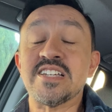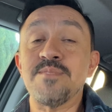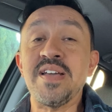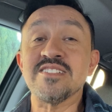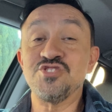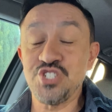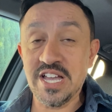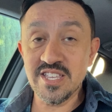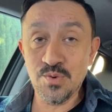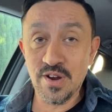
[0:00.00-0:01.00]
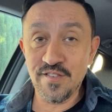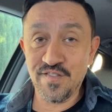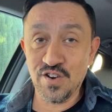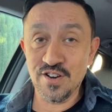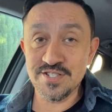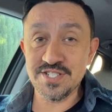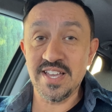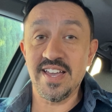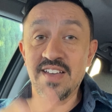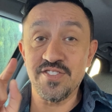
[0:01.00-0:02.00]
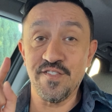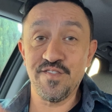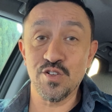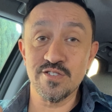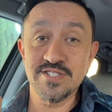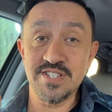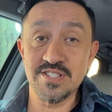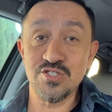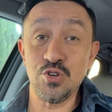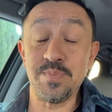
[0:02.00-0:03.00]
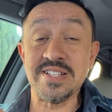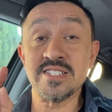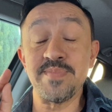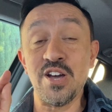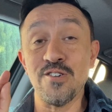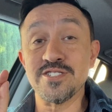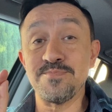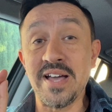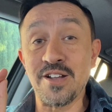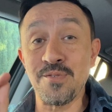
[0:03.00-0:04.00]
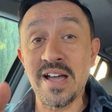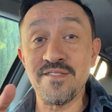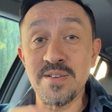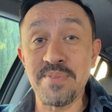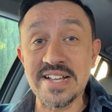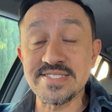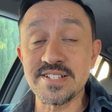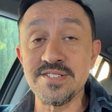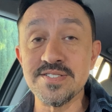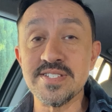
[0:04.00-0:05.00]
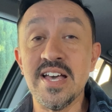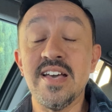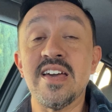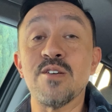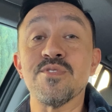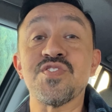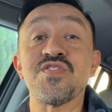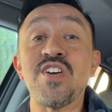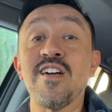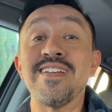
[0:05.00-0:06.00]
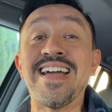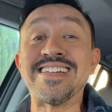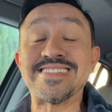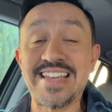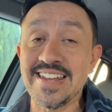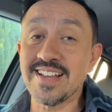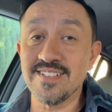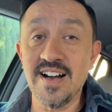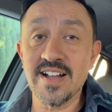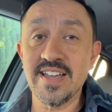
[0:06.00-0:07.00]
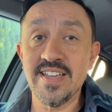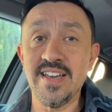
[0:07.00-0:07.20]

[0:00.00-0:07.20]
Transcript: gonna be on January first at the Fullerton Loop. It's gonna be hosted by Gravity Bicycles, and it will start at ten o'clock A